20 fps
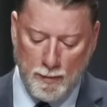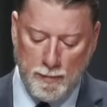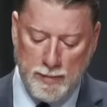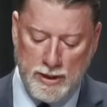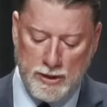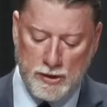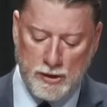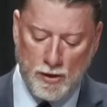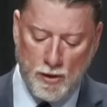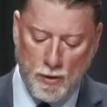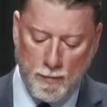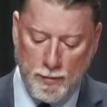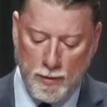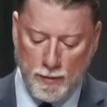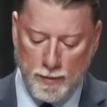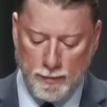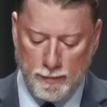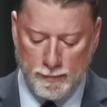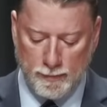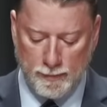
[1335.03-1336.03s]
Be
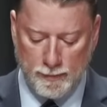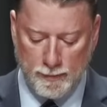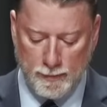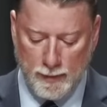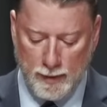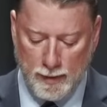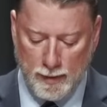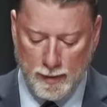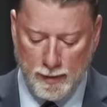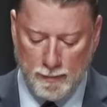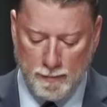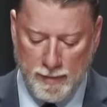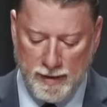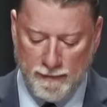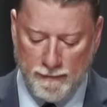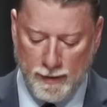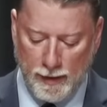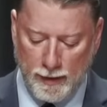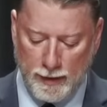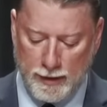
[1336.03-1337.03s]
sober,
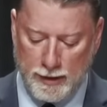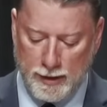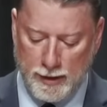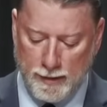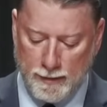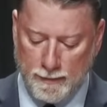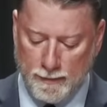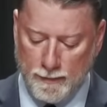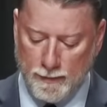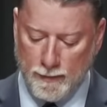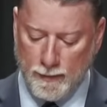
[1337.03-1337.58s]
be vigilant,